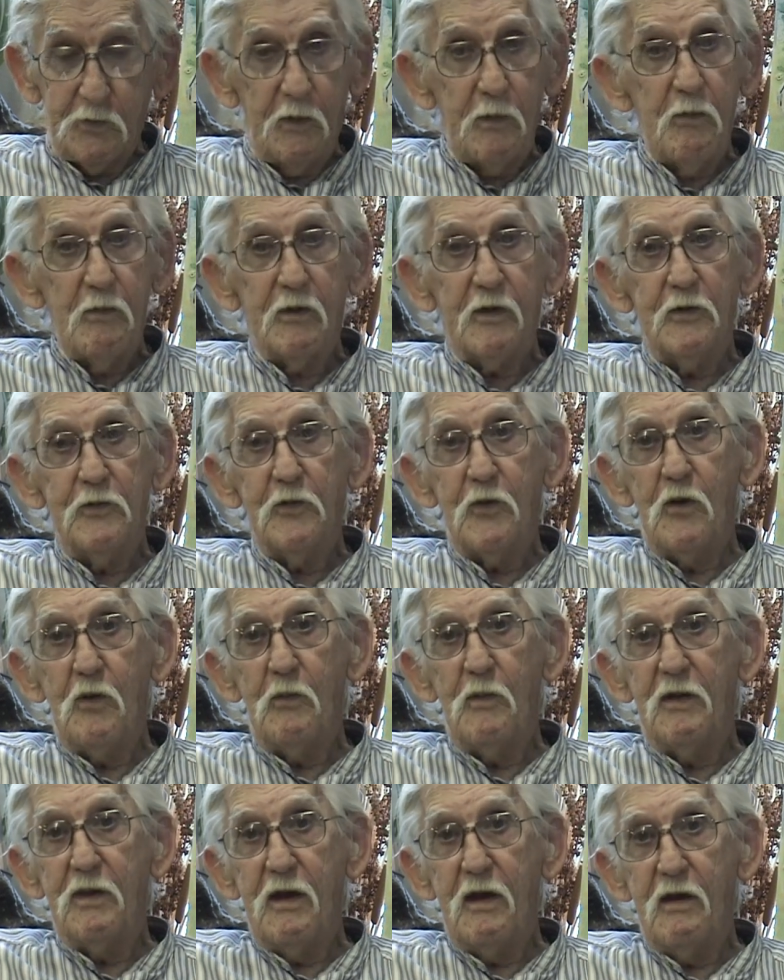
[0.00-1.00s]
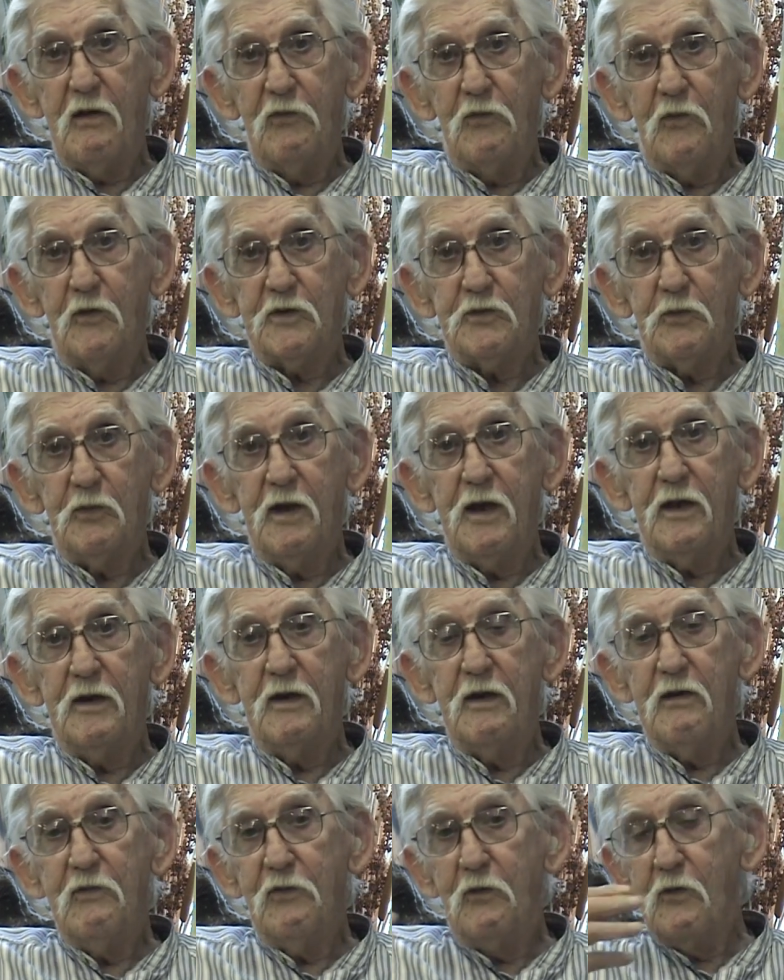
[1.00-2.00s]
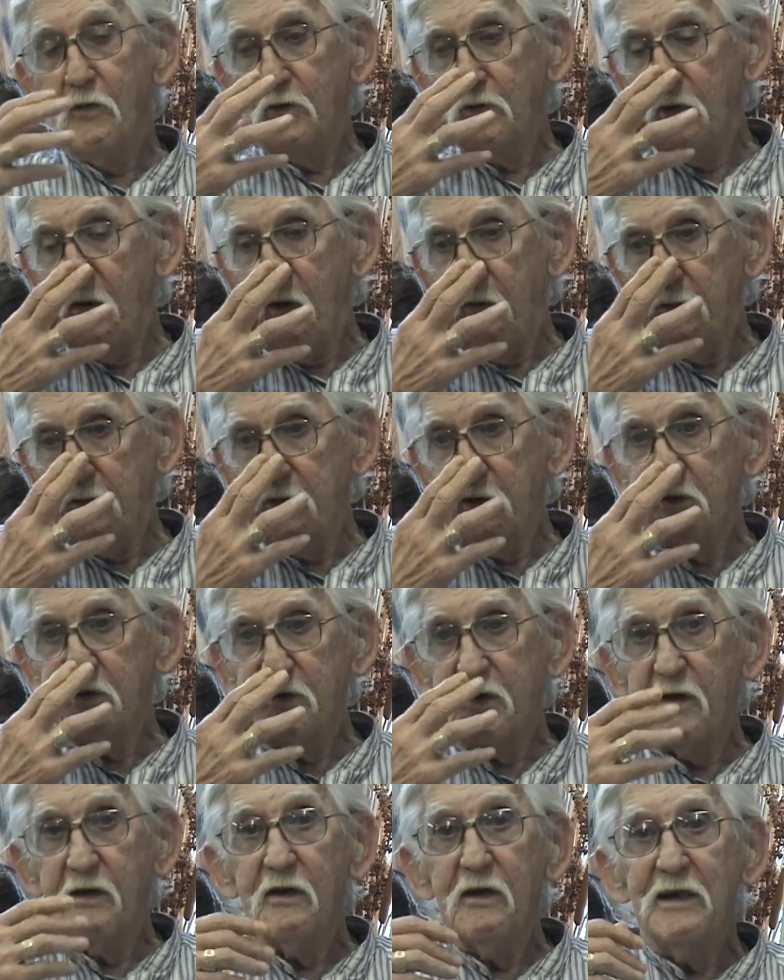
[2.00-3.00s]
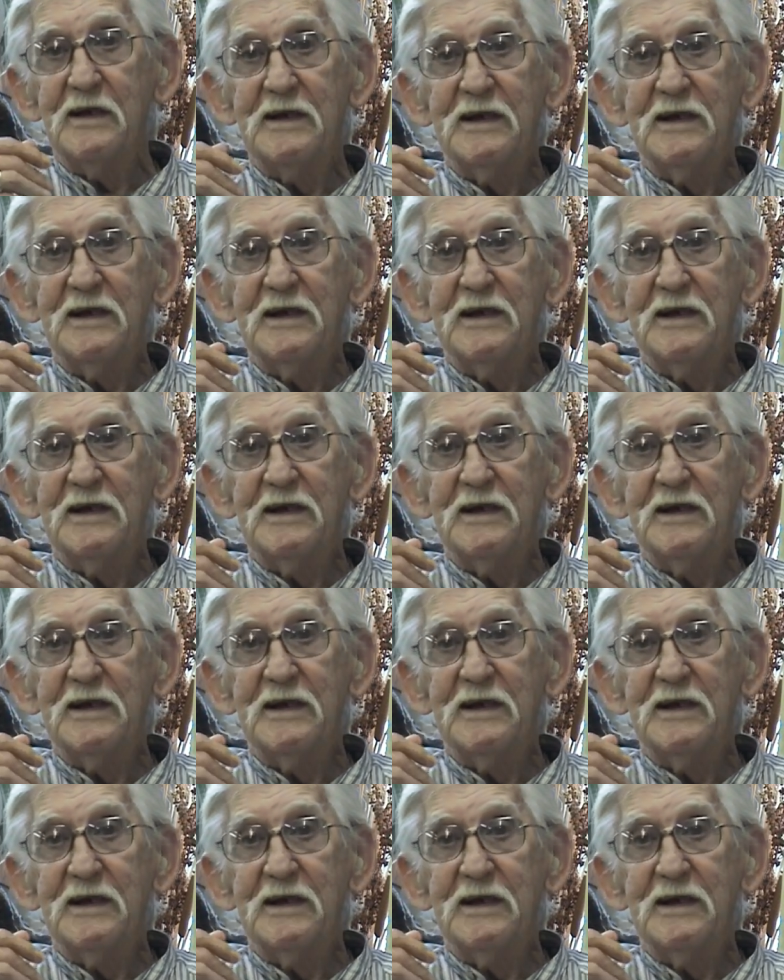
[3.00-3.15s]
we were controlled by the Air Force. We had Air Force officers there,